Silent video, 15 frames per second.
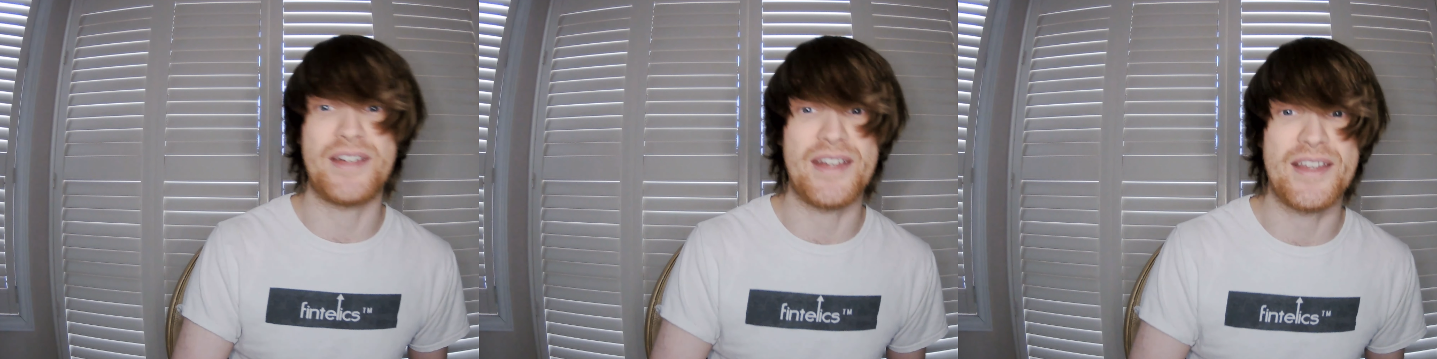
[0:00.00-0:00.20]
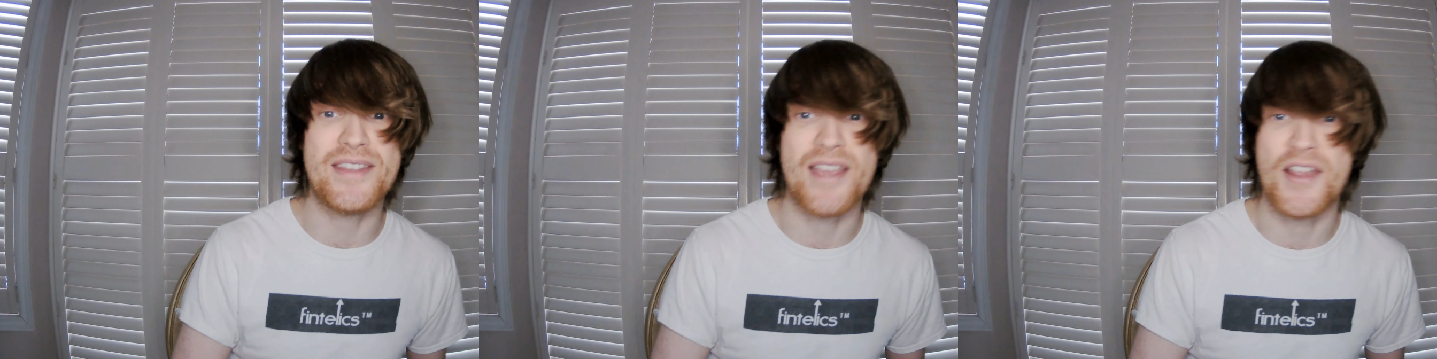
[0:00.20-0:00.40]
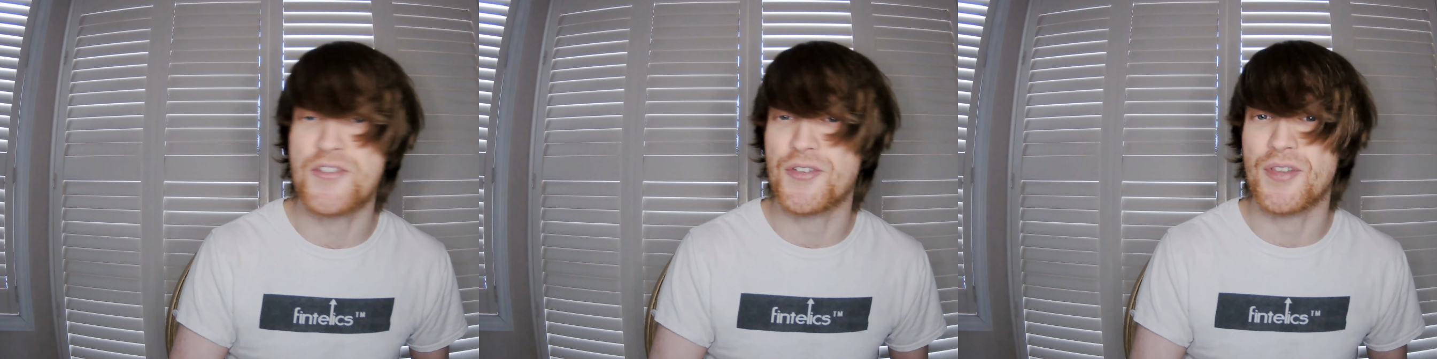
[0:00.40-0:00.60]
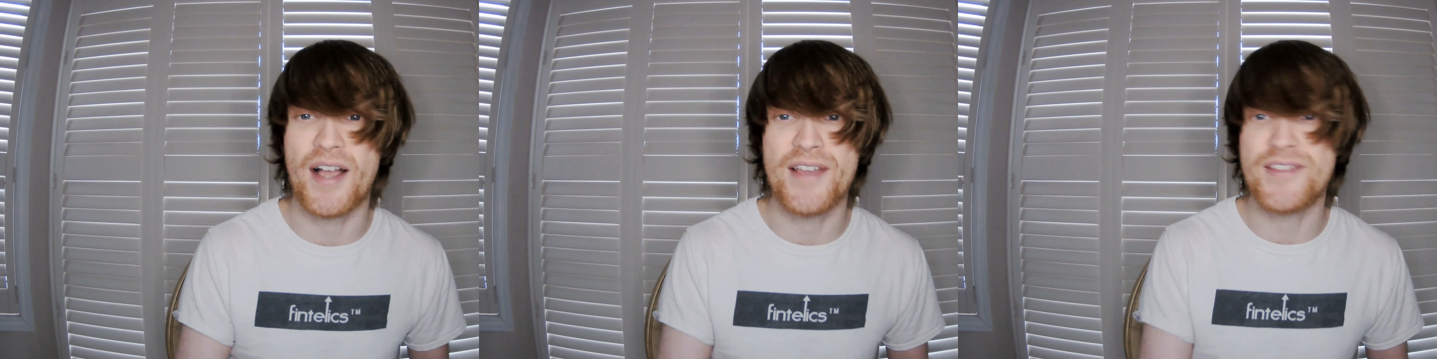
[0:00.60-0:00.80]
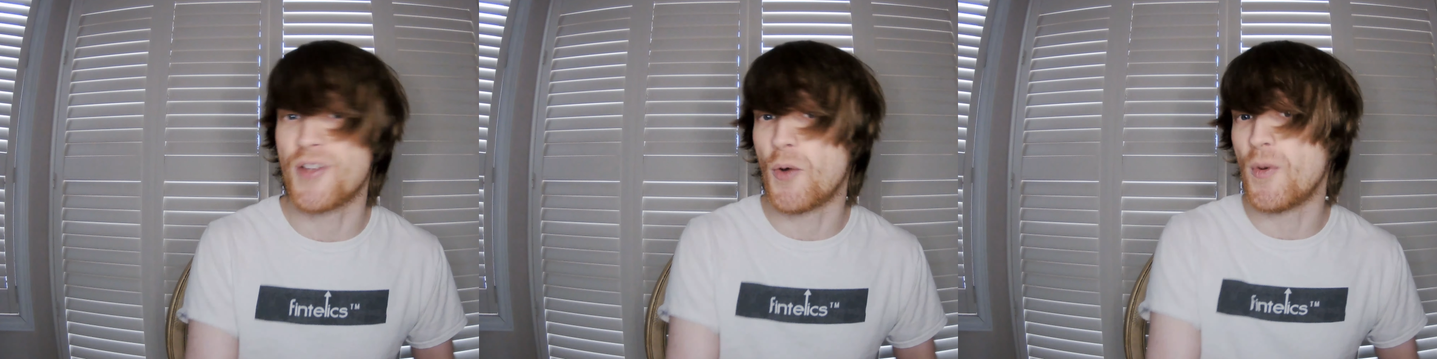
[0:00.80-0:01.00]

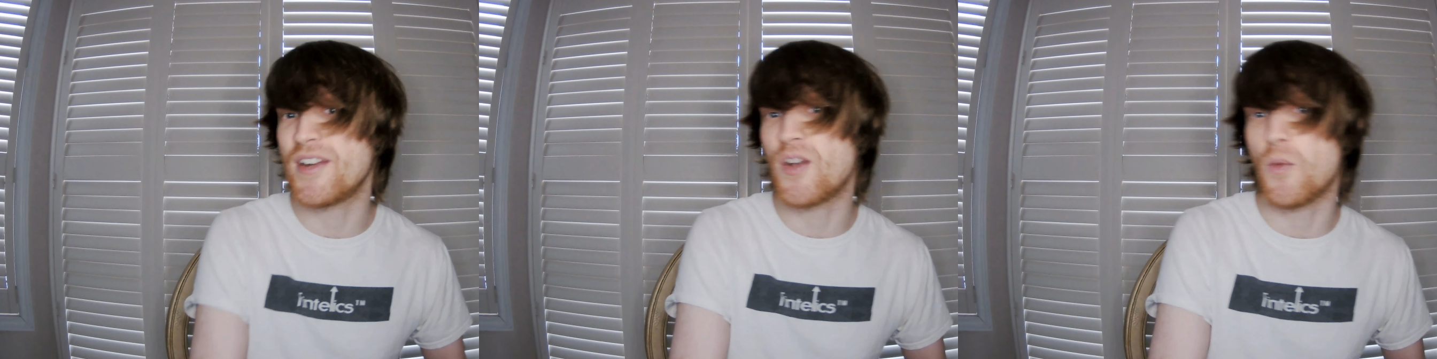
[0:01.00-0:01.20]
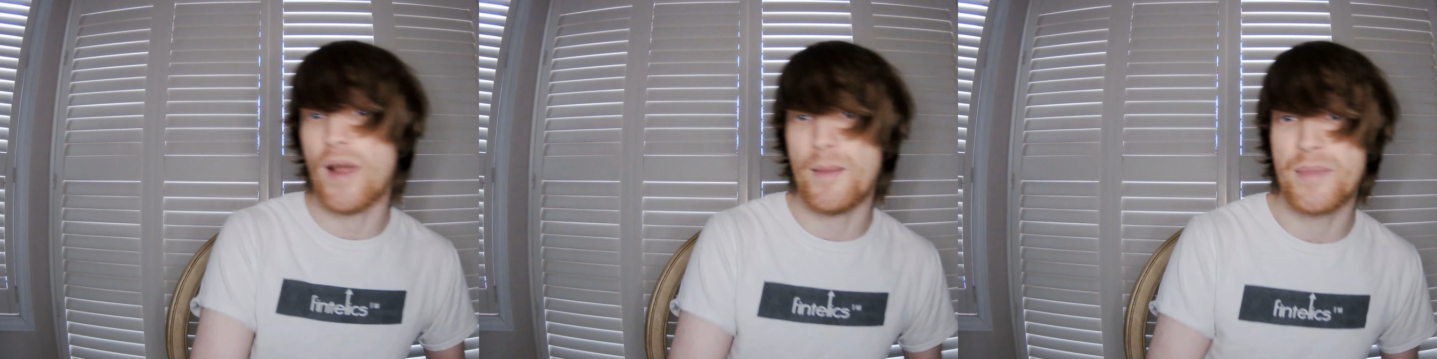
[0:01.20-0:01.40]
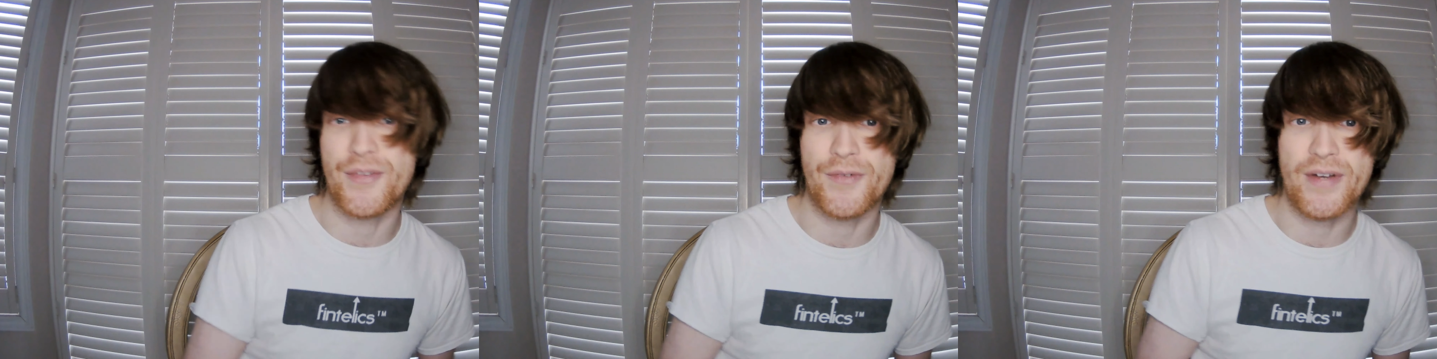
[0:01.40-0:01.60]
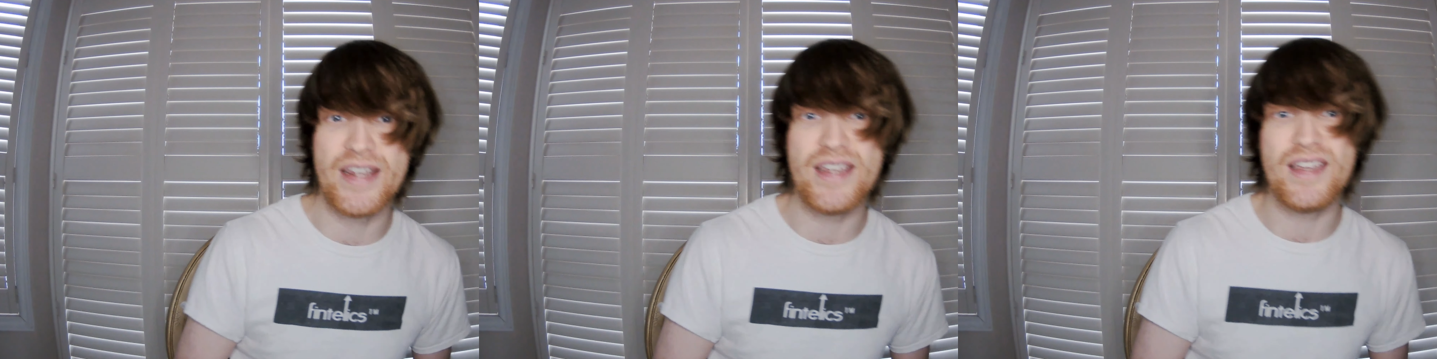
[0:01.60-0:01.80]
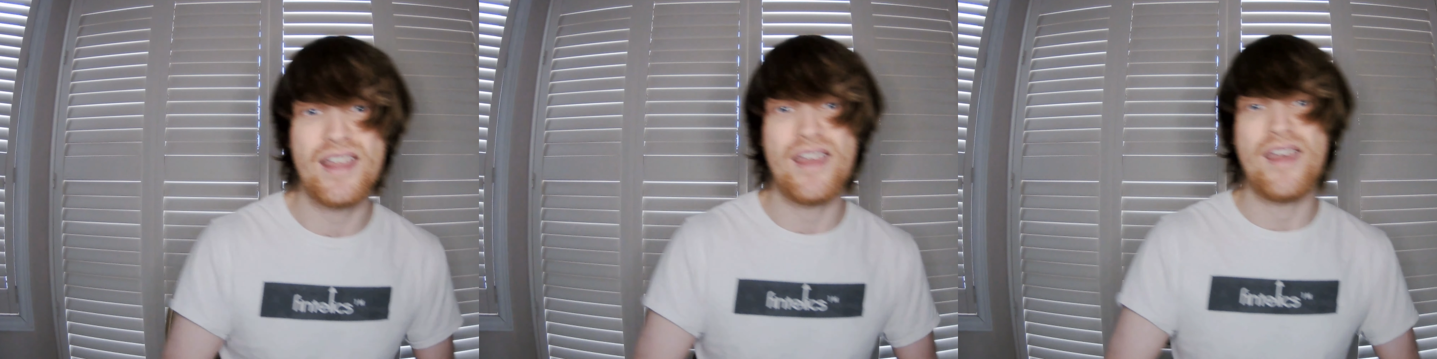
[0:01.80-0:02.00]
decentralized owing to Web
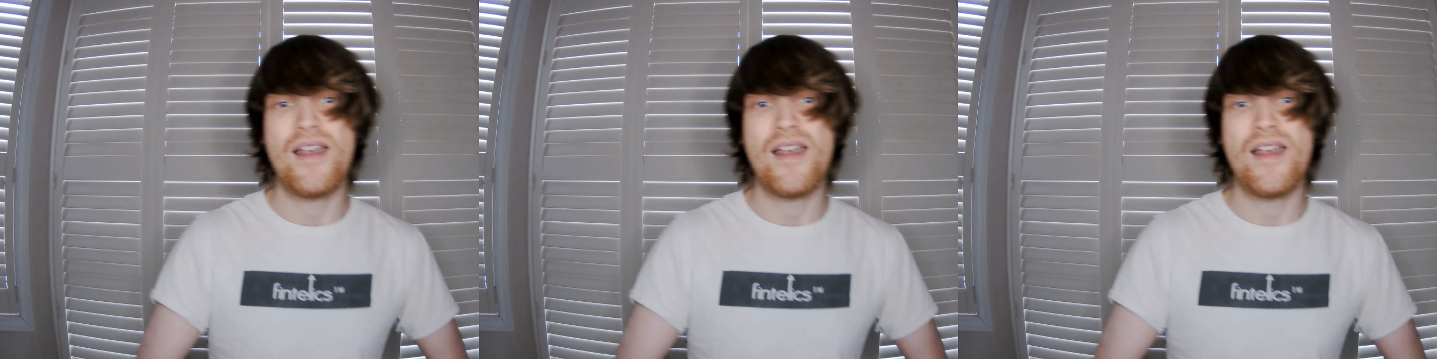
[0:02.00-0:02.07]
3,